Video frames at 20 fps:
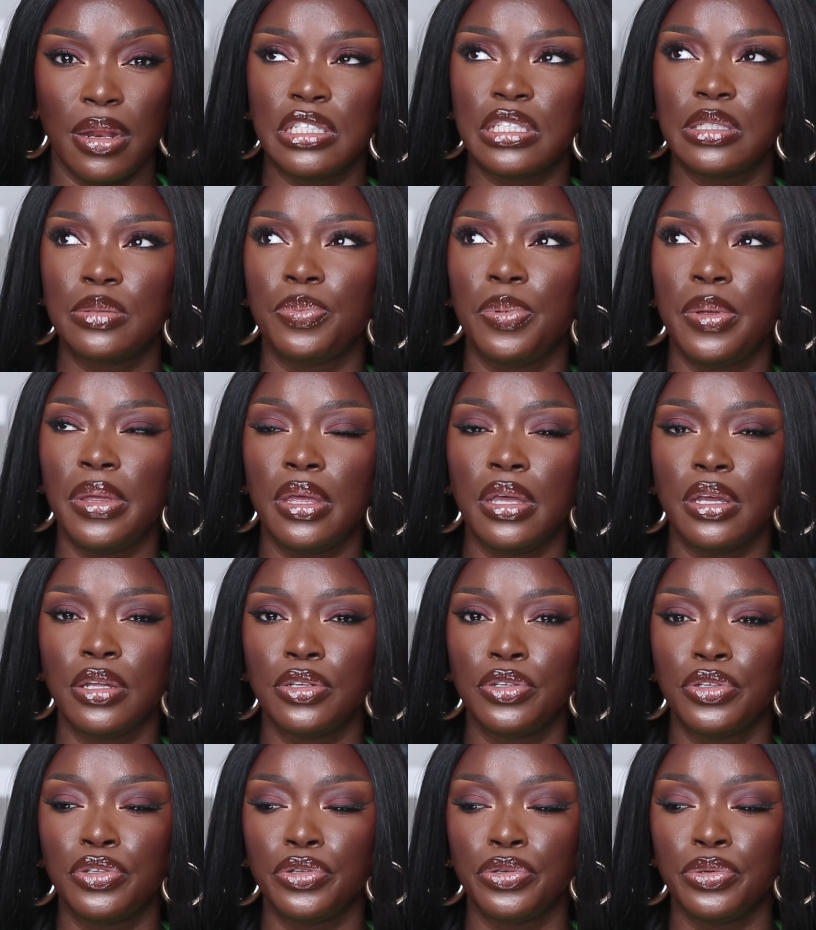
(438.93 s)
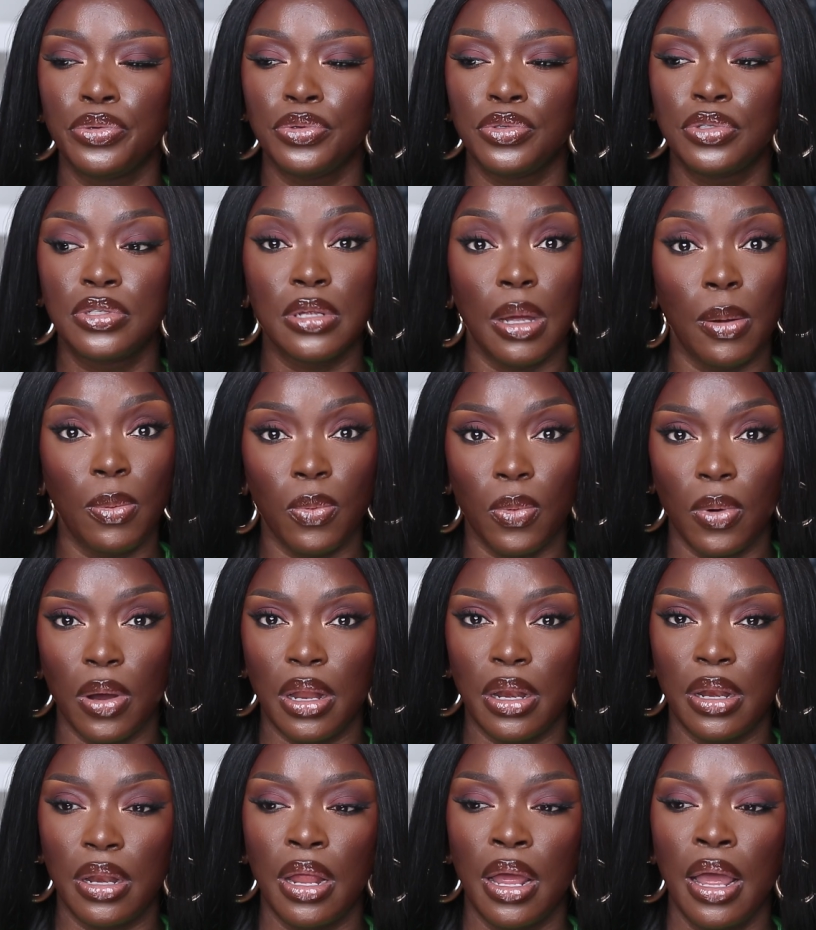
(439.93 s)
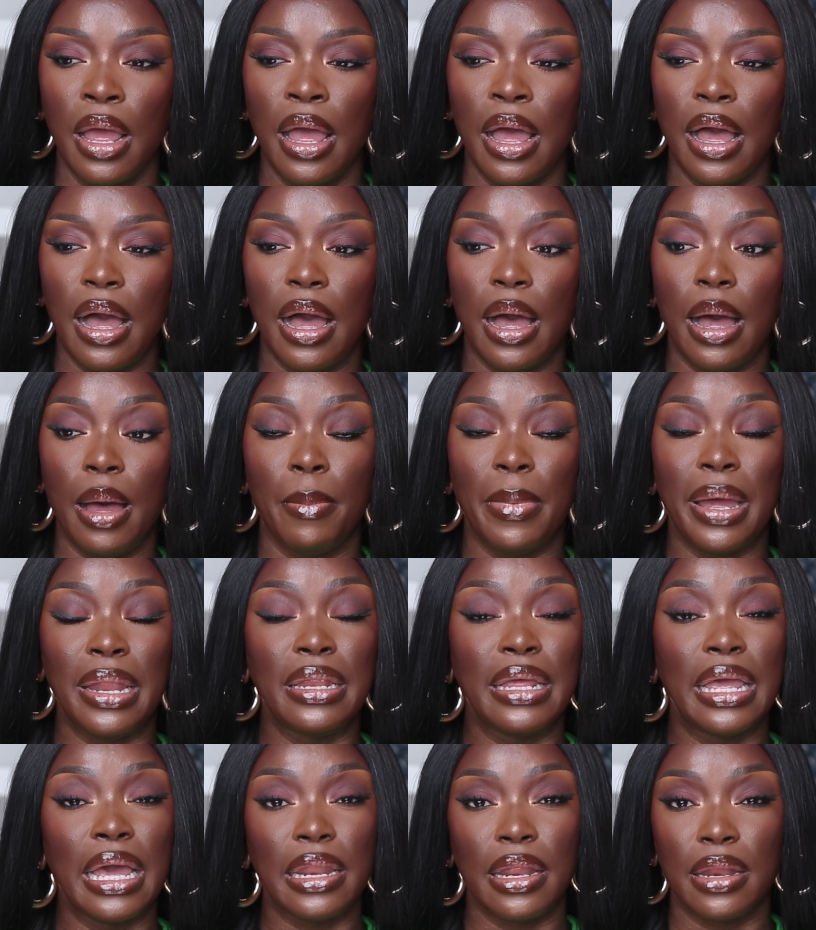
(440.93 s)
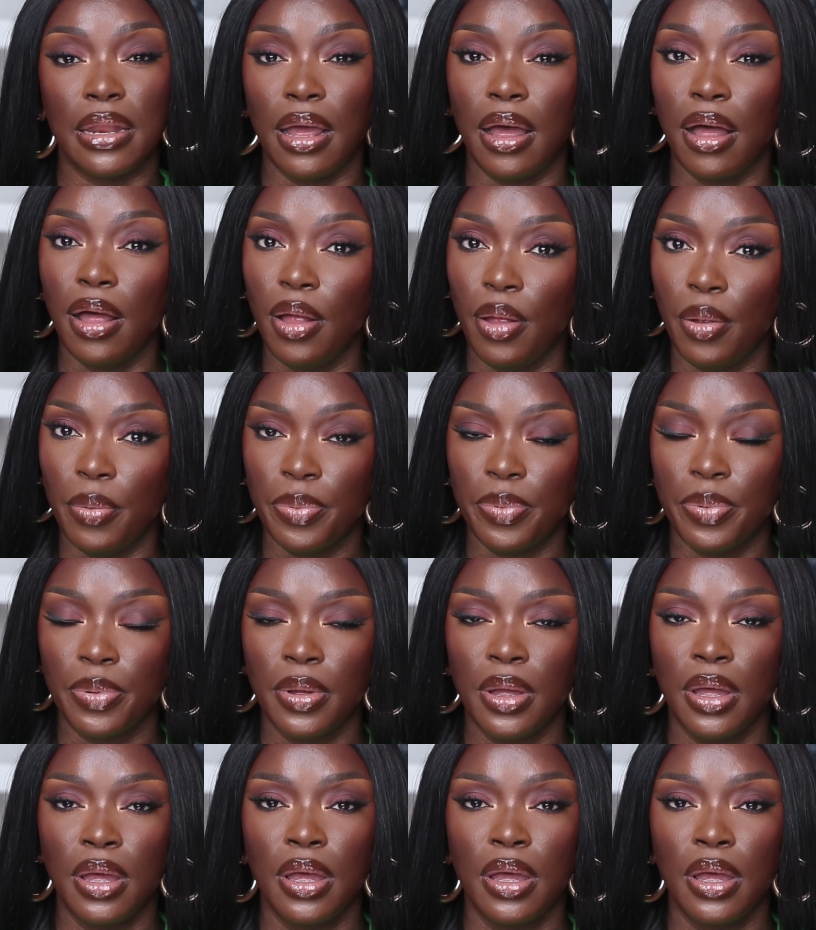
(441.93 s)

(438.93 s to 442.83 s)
Speaking to someone and getting help.